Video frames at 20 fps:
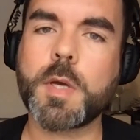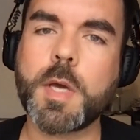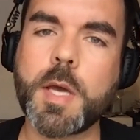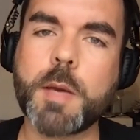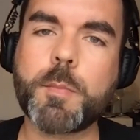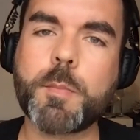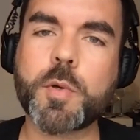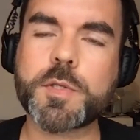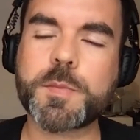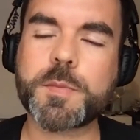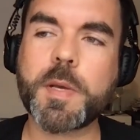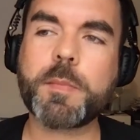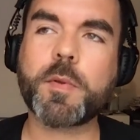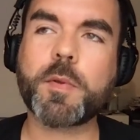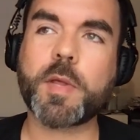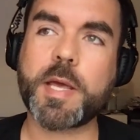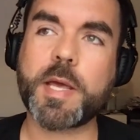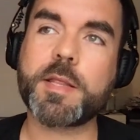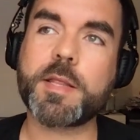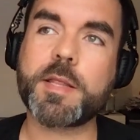It puts
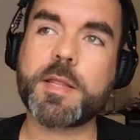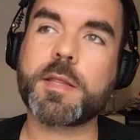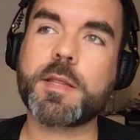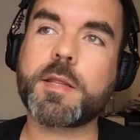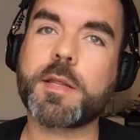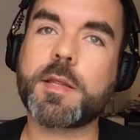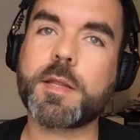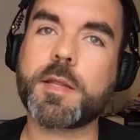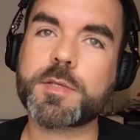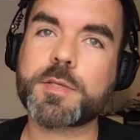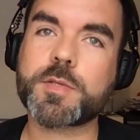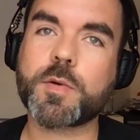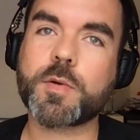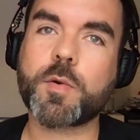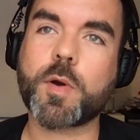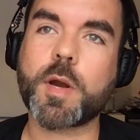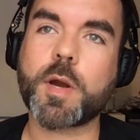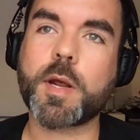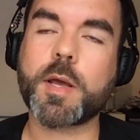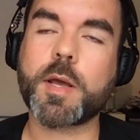people in the
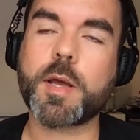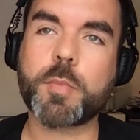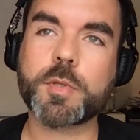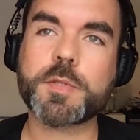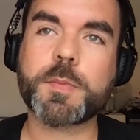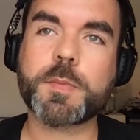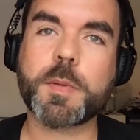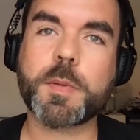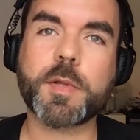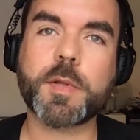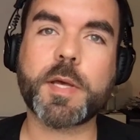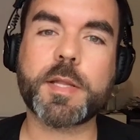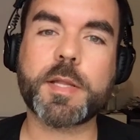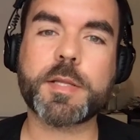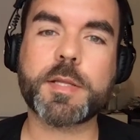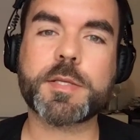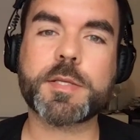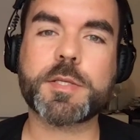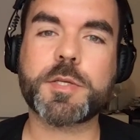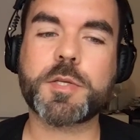story. It puts people in
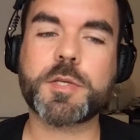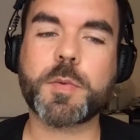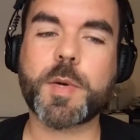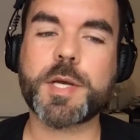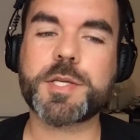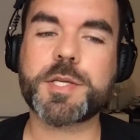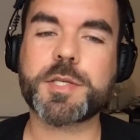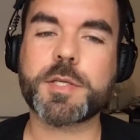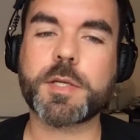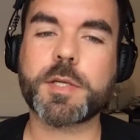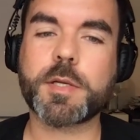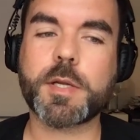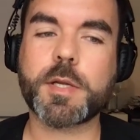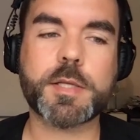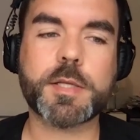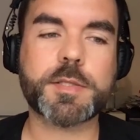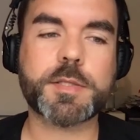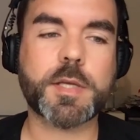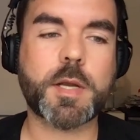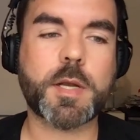the situation,
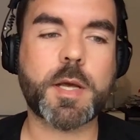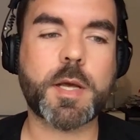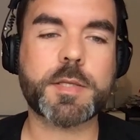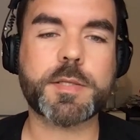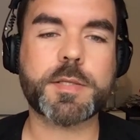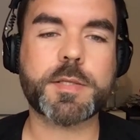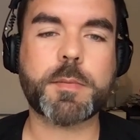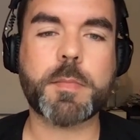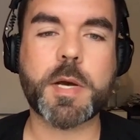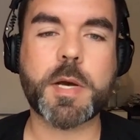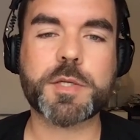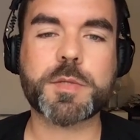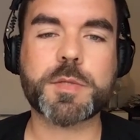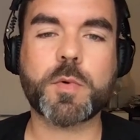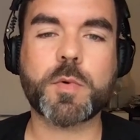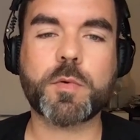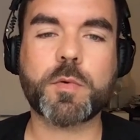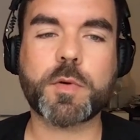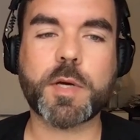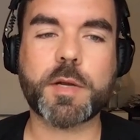and it's a much
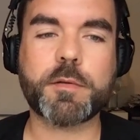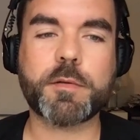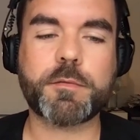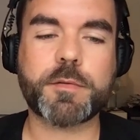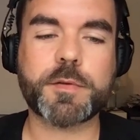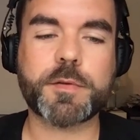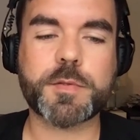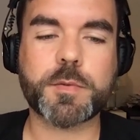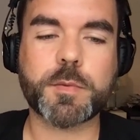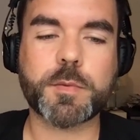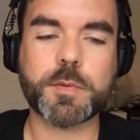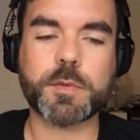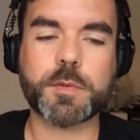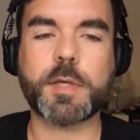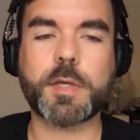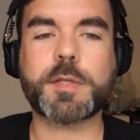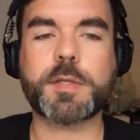more kind of visceral